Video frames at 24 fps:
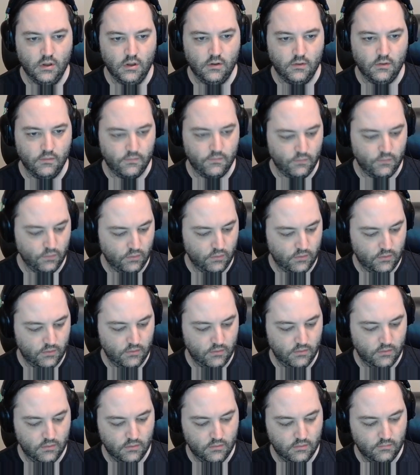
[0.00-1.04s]
The
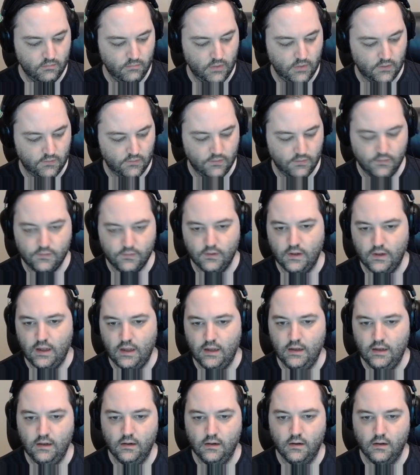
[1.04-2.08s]
4 makes this an
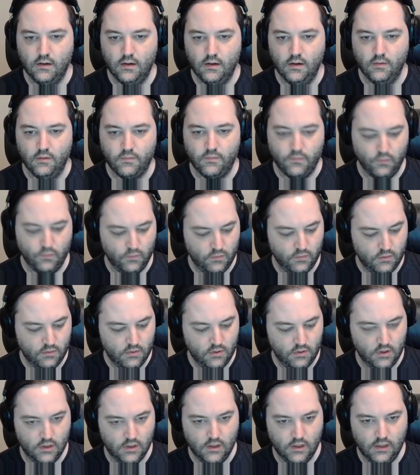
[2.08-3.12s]
8, and a 4,
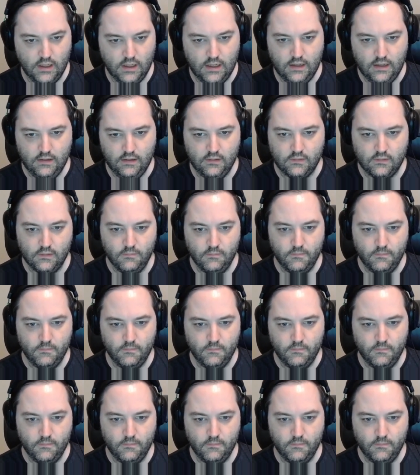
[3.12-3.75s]
and an 8.